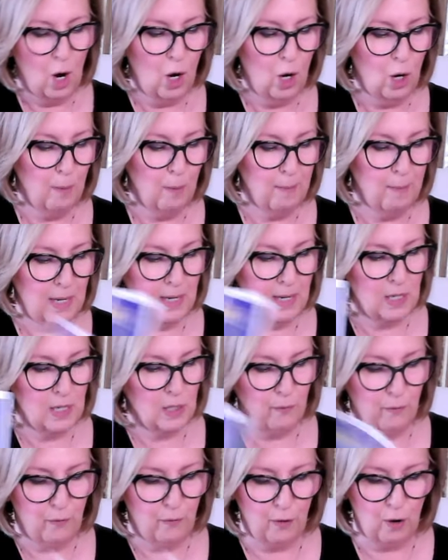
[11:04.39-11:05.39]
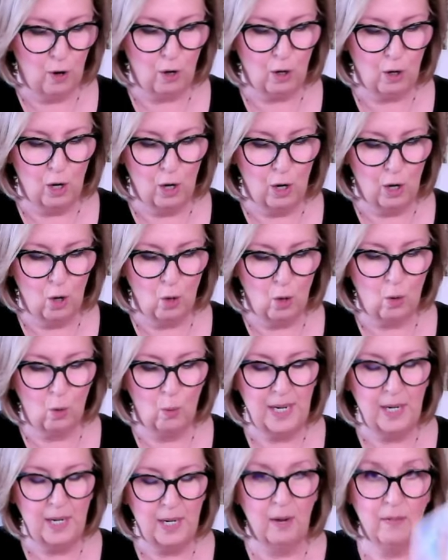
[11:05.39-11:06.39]
Hermit is Virgo.
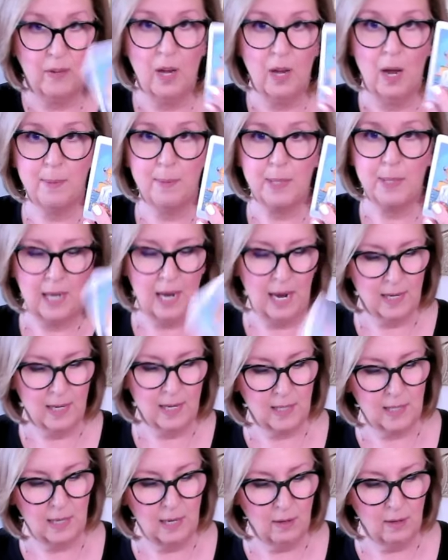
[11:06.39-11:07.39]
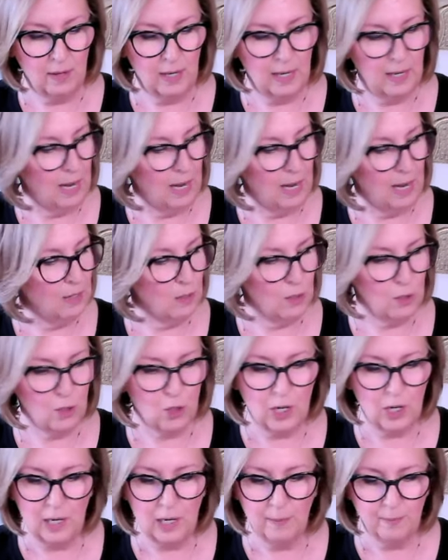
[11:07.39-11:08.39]
Queen of Cups, Cancerian
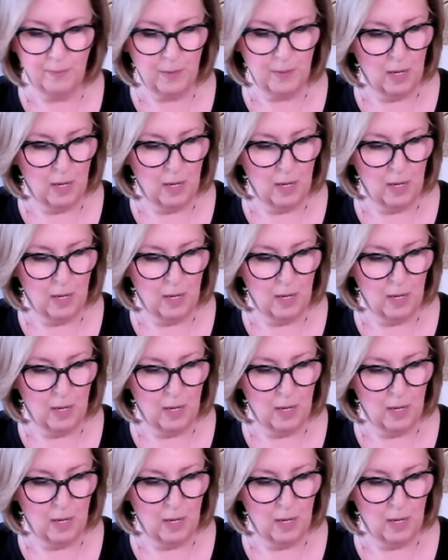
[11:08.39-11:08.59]
energy.